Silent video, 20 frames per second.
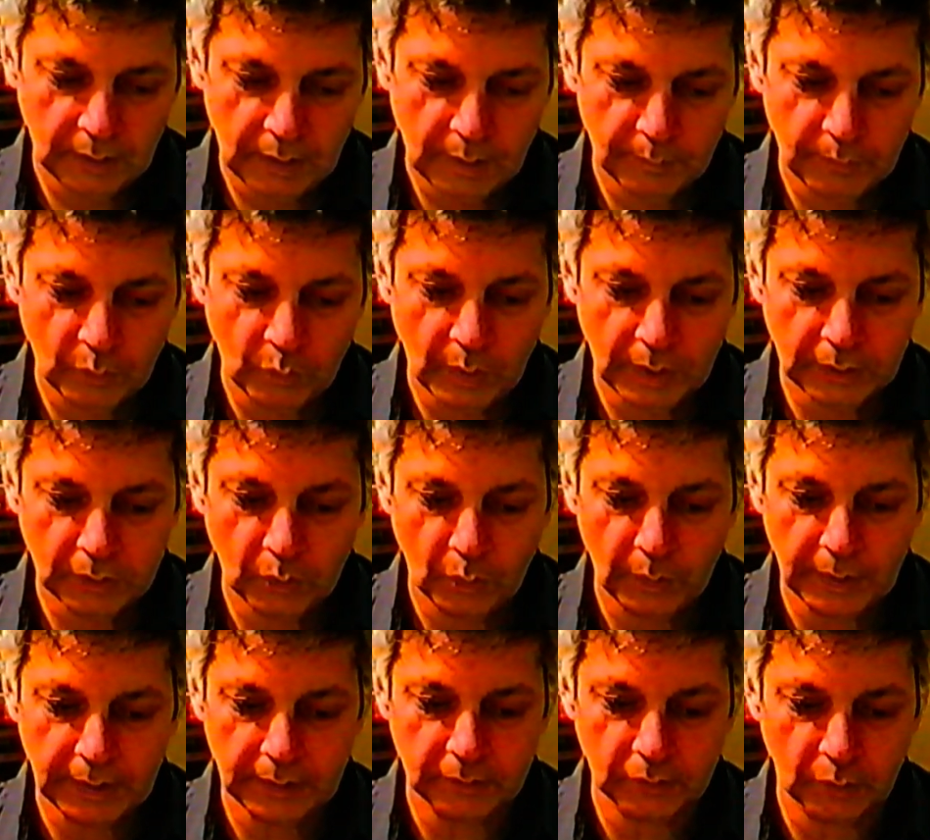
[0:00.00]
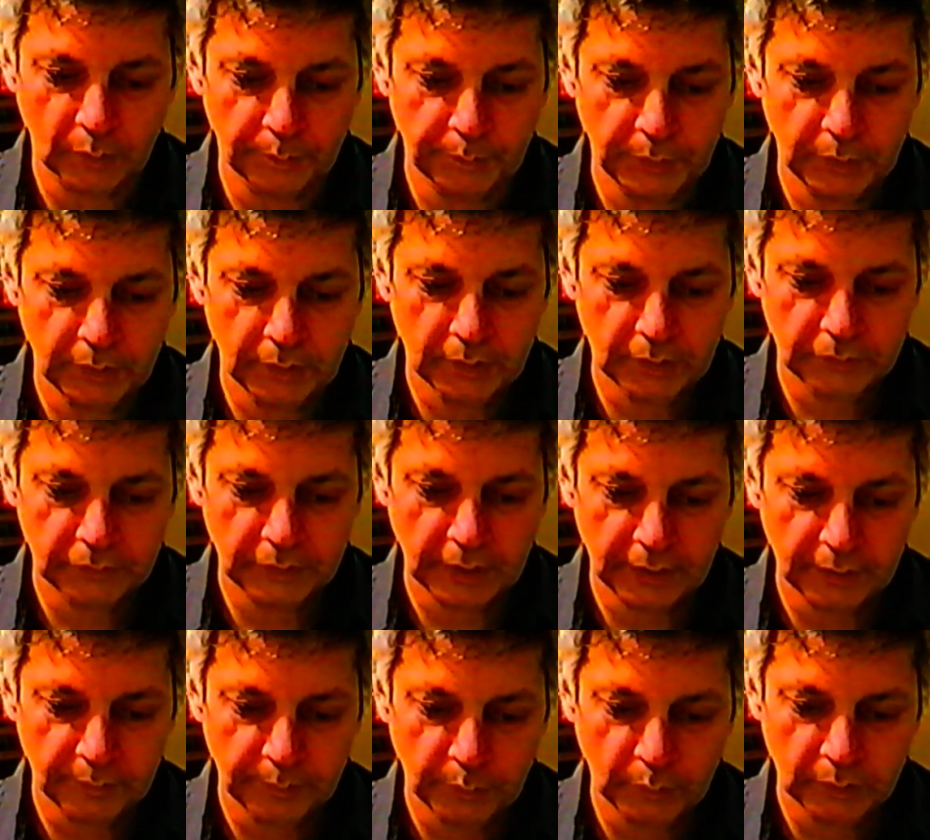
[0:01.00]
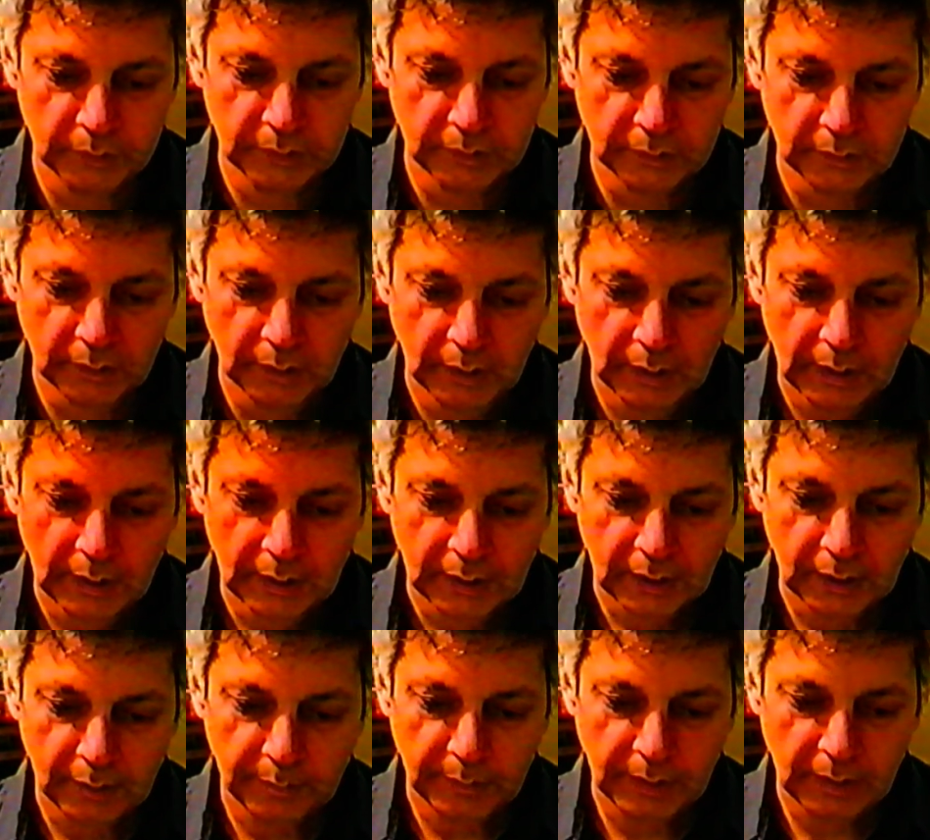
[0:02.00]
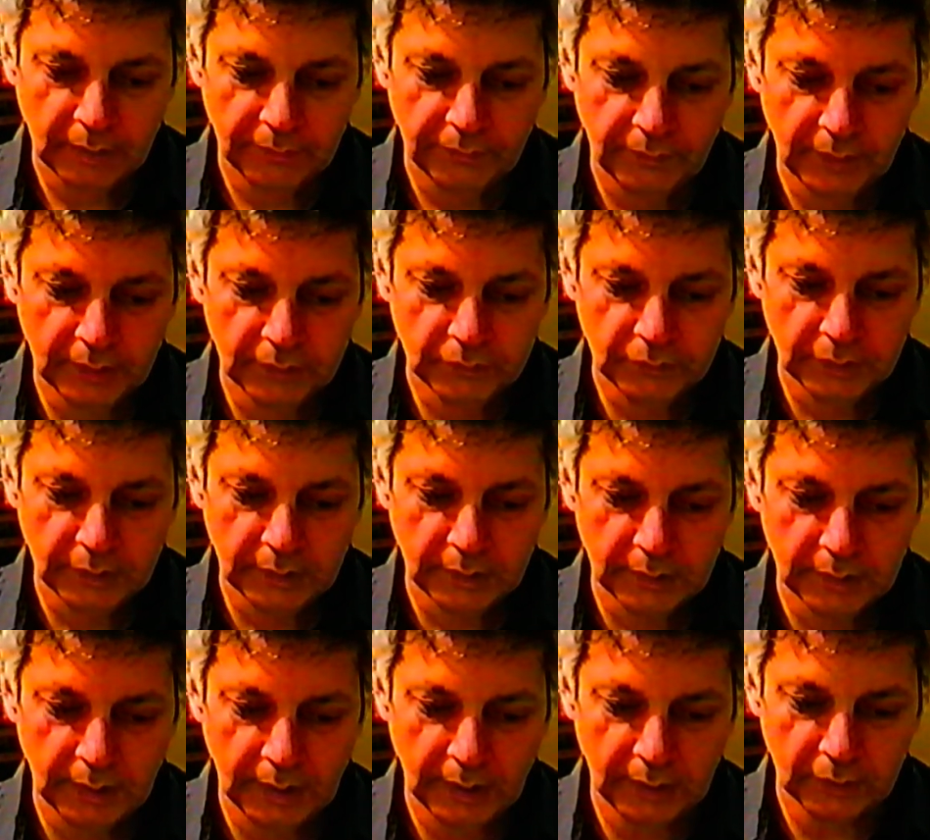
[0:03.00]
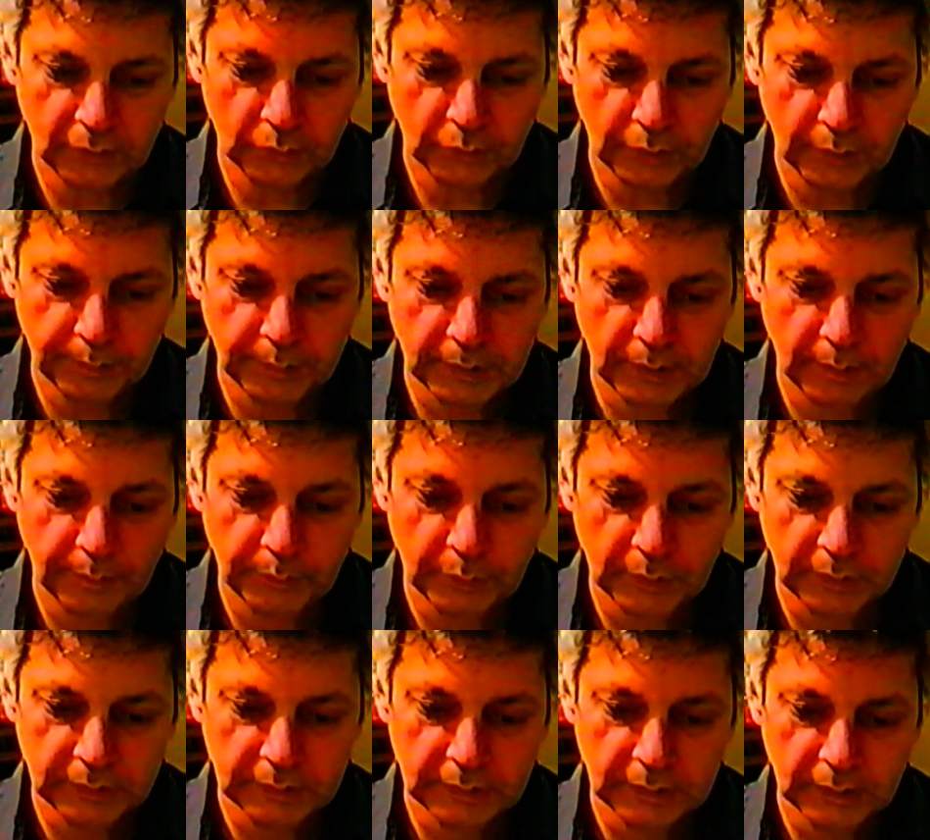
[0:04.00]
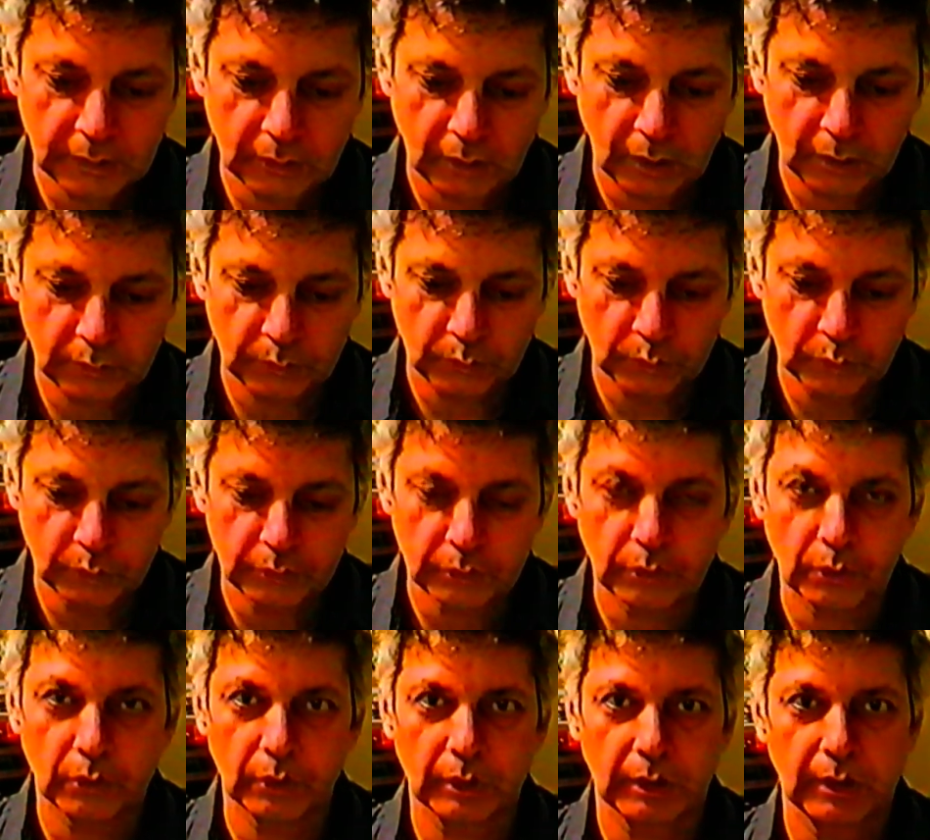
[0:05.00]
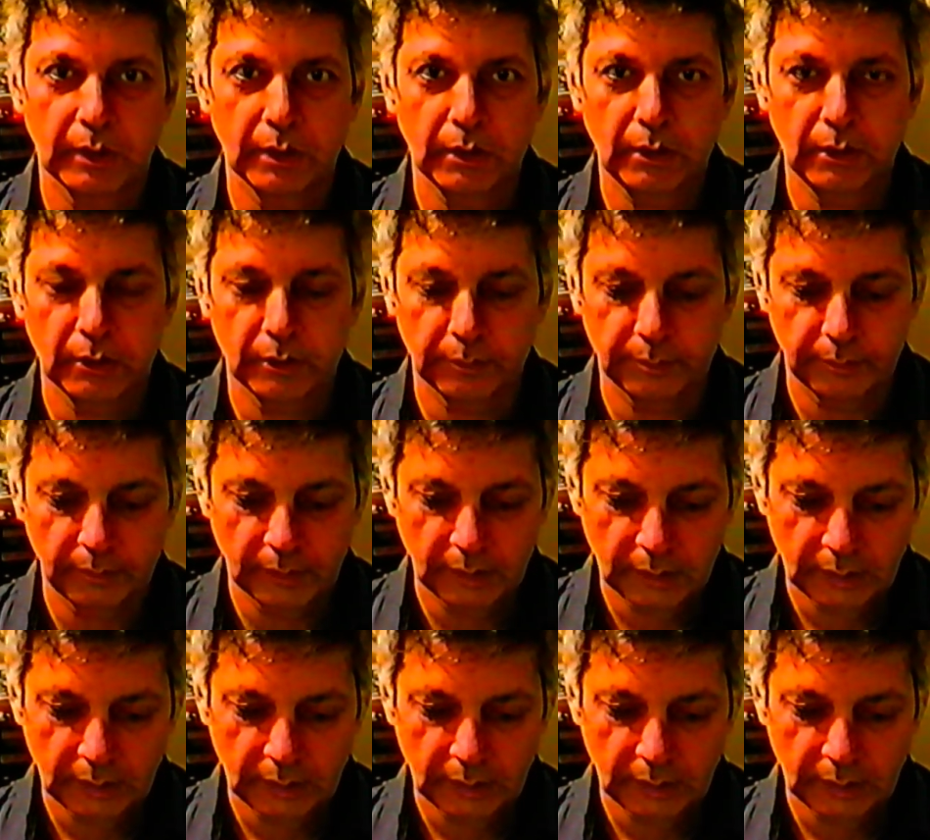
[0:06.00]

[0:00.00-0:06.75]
Number 108 computer transporter can malfunction and cripple a person en route or kill him.